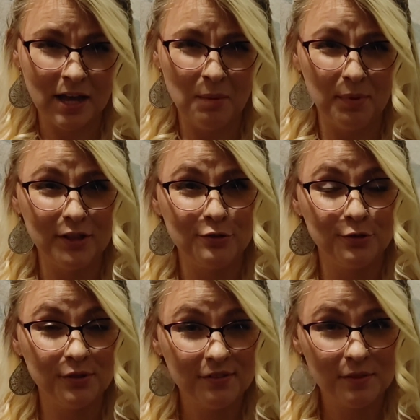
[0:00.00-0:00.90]
But the
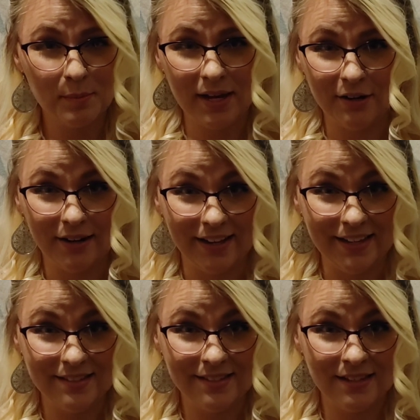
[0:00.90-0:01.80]
truth of the matter
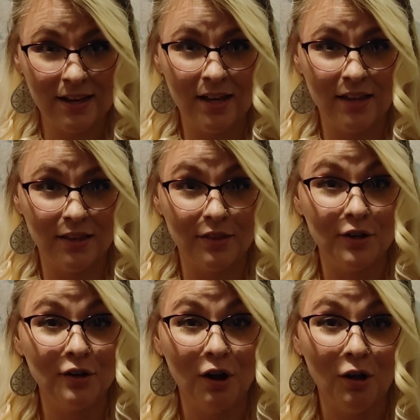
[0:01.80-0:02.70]
is,
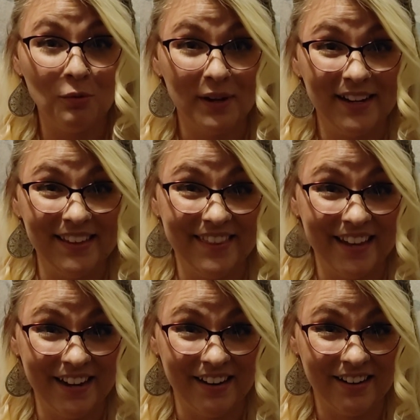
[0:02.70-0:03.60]
they're already
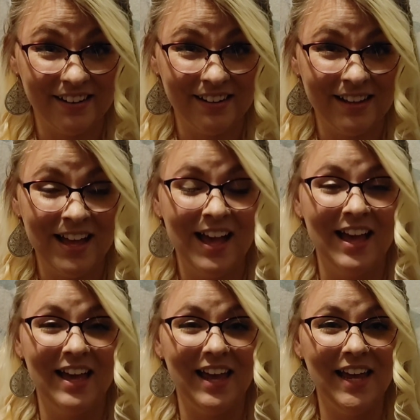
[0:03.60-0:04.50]
there.
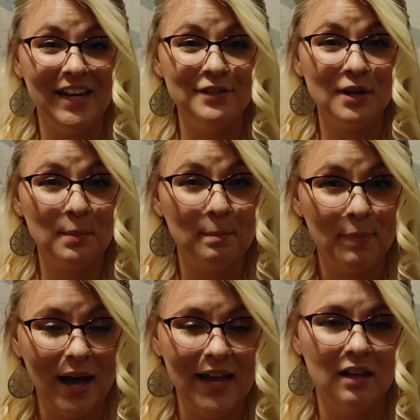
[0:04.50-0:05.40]
It is our
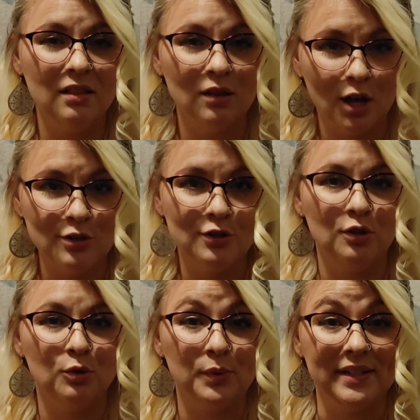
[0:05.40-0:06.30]

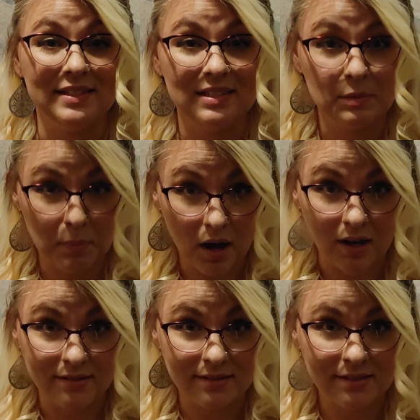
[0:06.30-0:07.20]
biological
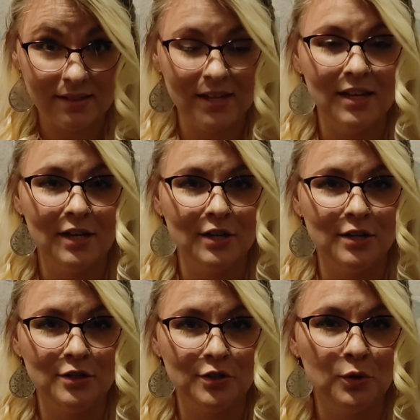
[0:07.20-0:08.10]
response
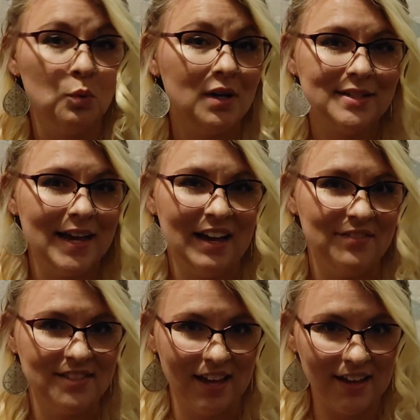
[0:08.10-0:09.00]
to want to have
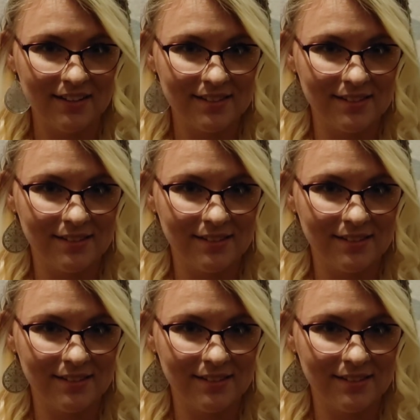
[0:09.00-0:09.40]
sex.